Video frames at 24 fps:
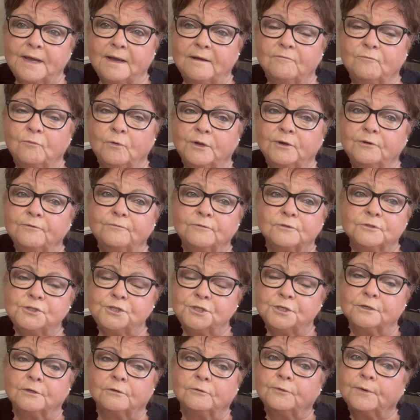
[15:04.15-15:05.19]
I have wonderful
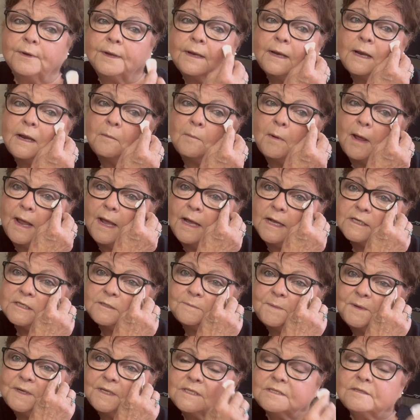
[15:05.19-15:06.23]
children, and my
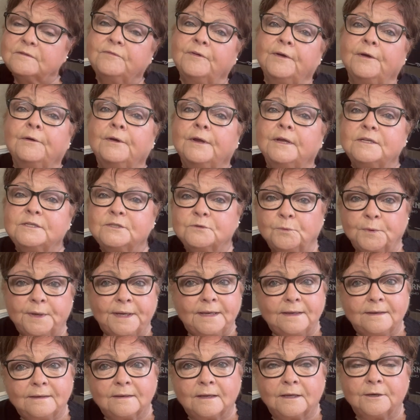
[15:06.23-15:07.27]
husband is very
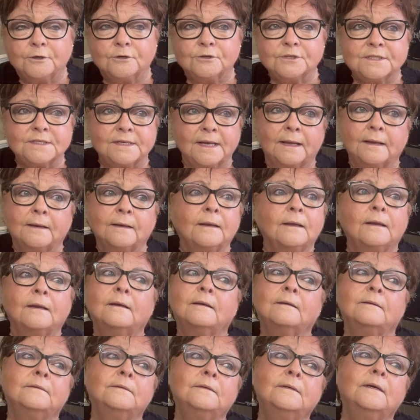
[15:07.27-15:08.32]
sweet and understanding,
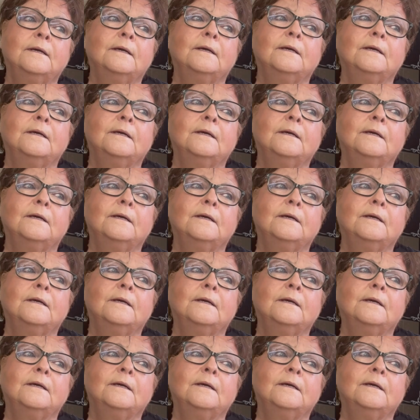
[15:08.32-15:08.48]
and